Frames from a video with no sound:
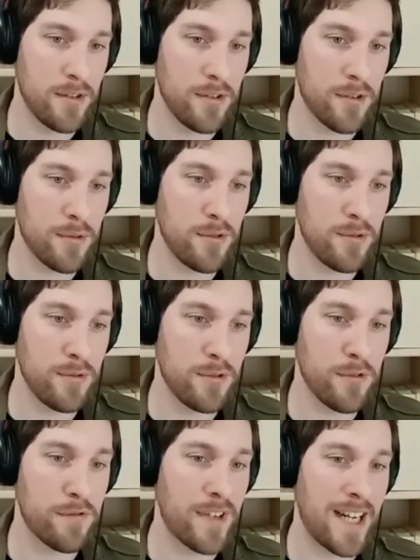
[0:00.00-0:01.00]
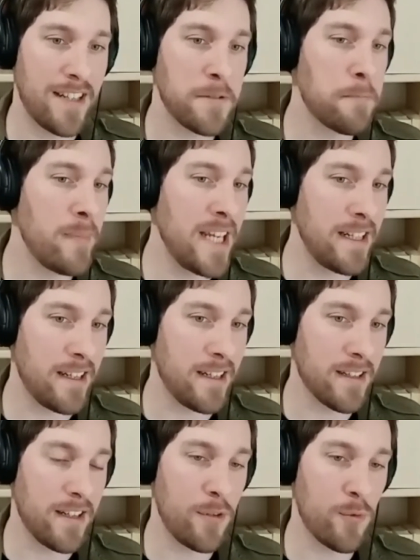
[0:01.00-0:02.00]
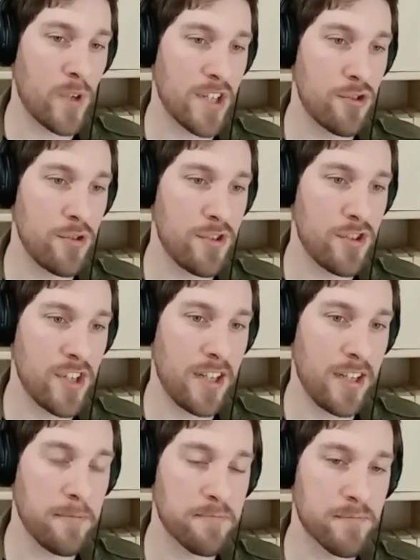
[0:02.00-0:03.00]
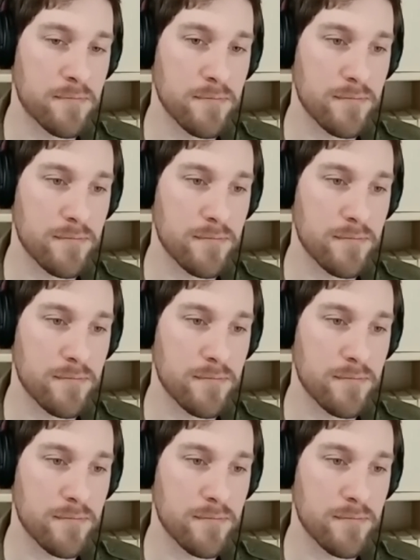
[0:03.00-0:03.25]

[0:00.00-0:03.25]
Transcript: to find meaning in what you see.